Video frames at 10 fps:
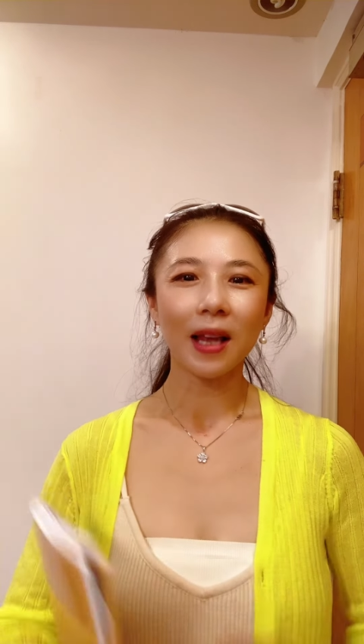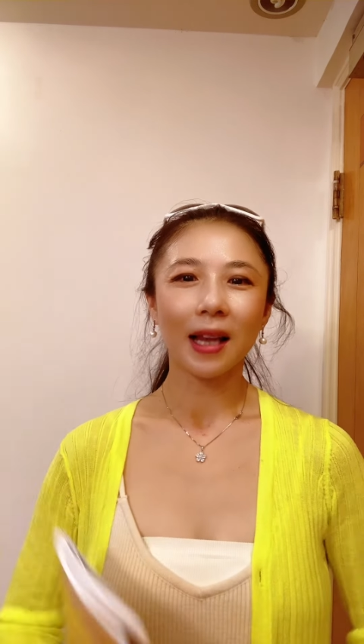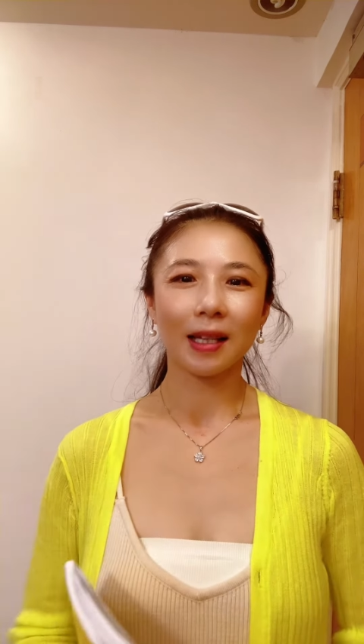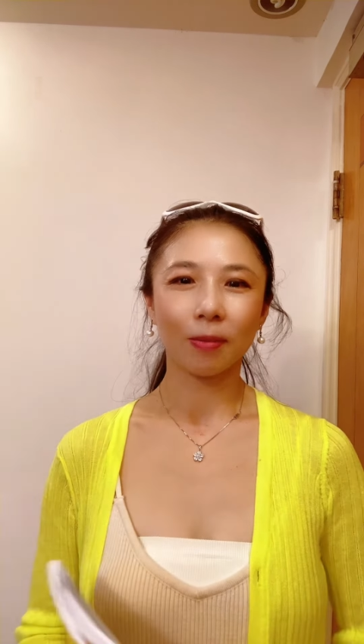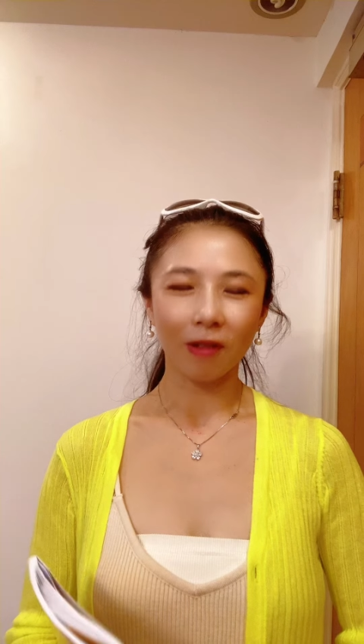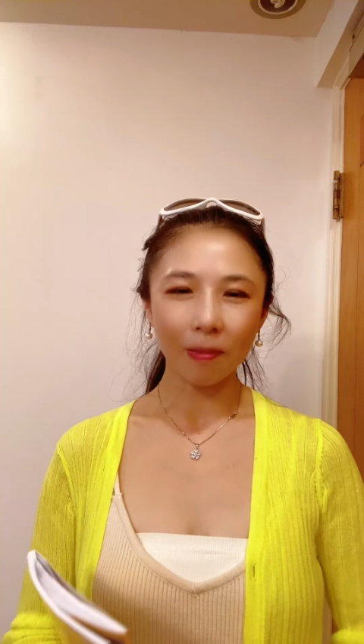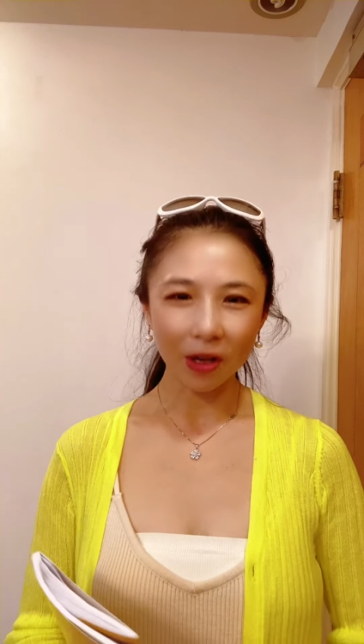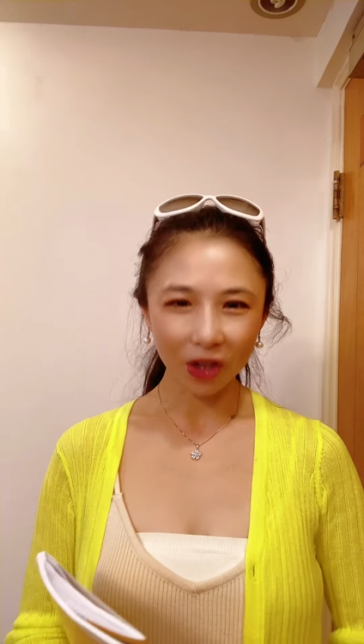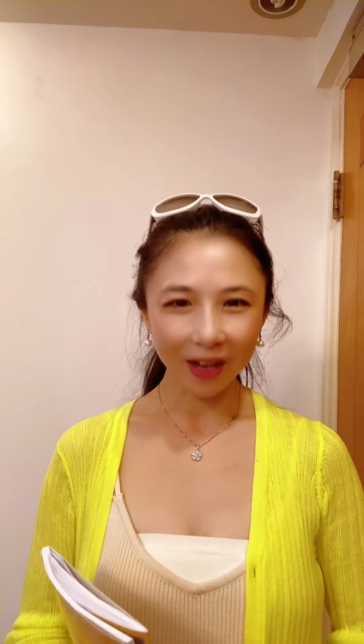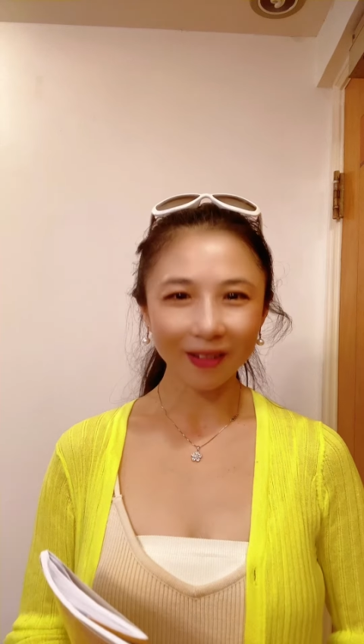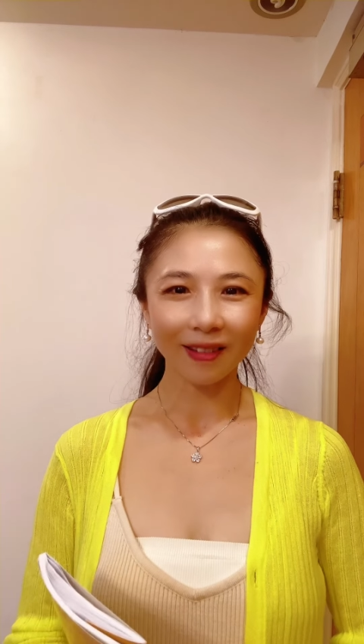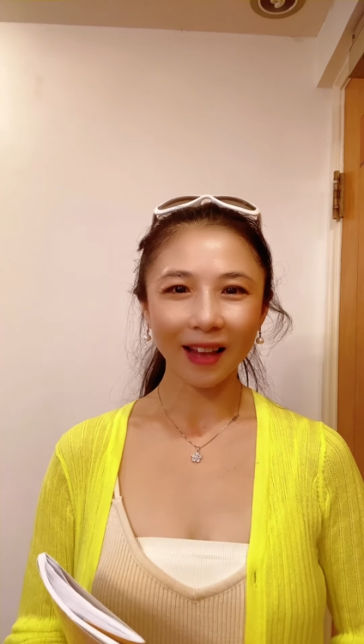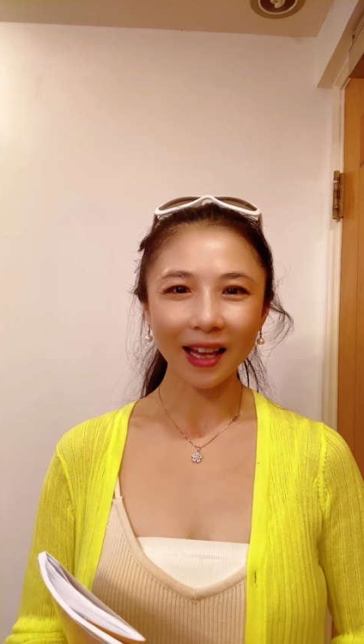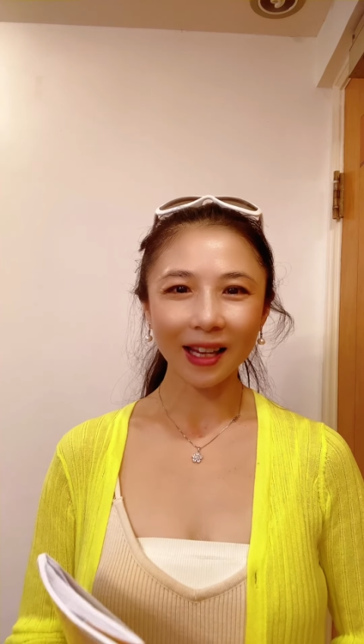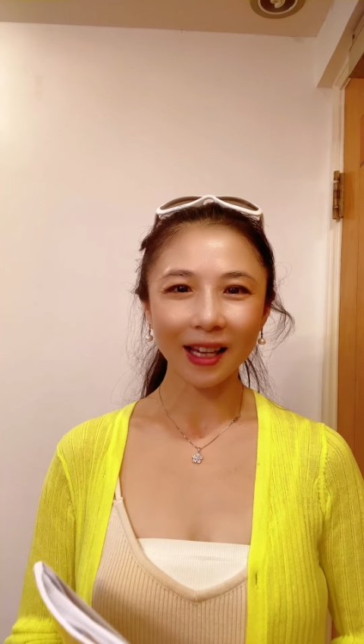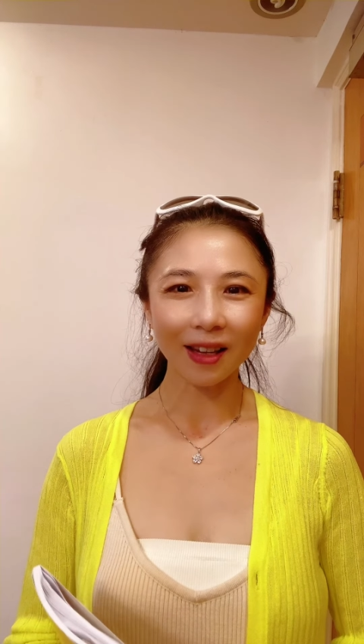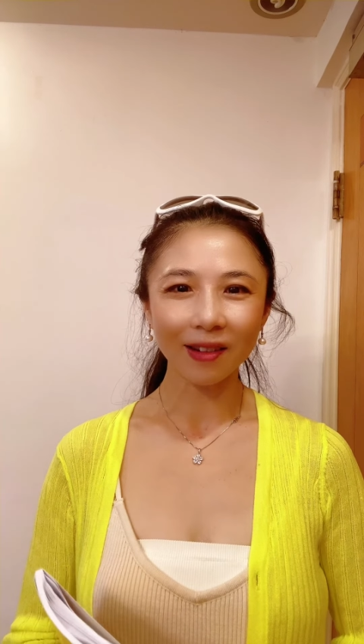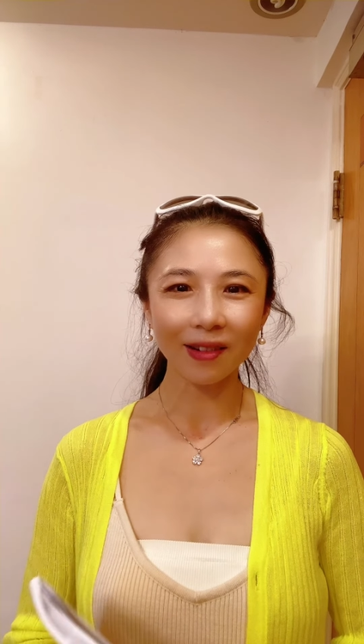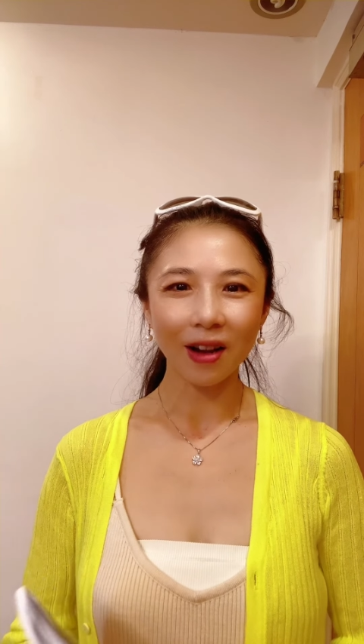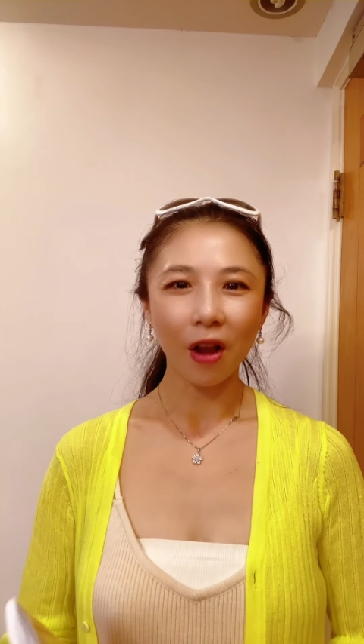and subscribe my channel. Thank you.